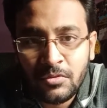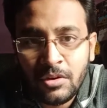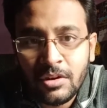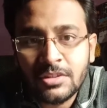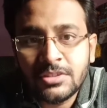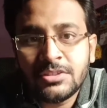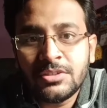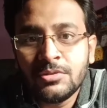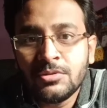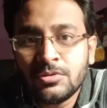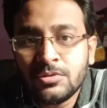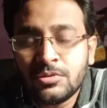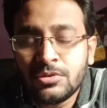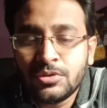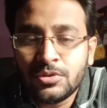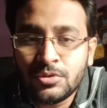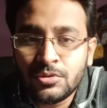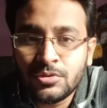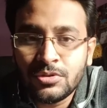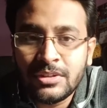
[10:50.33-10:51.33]
First, you
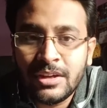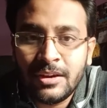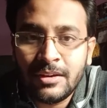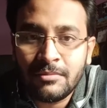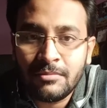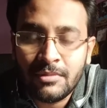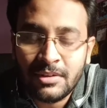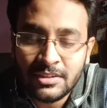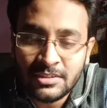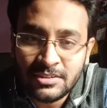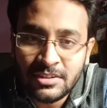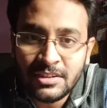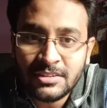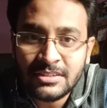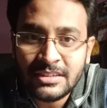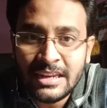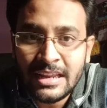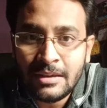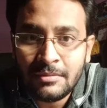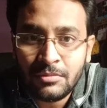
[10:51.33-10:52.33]
should choose the
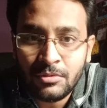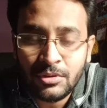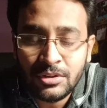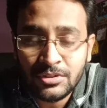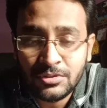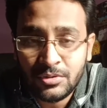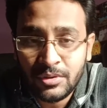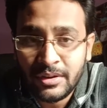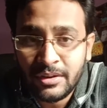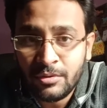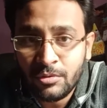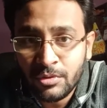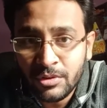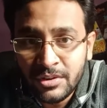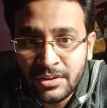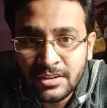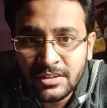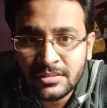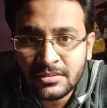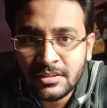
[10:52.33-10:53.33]
research lab who is doing
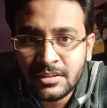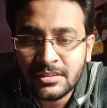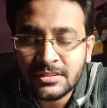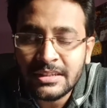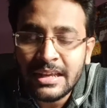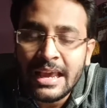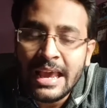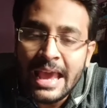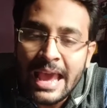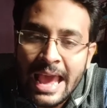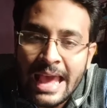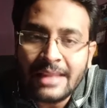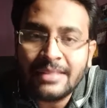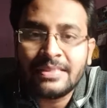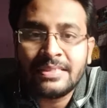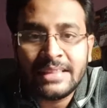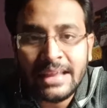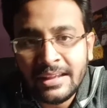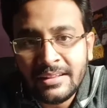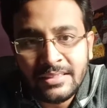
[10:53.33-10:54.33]
good research,
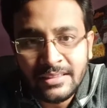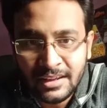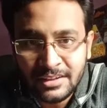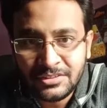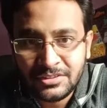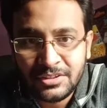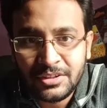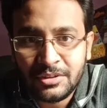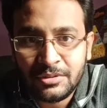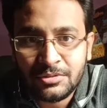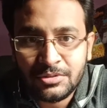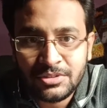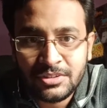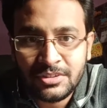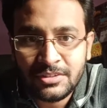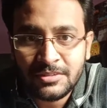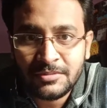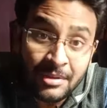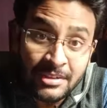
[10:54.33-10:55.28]
and then the institution.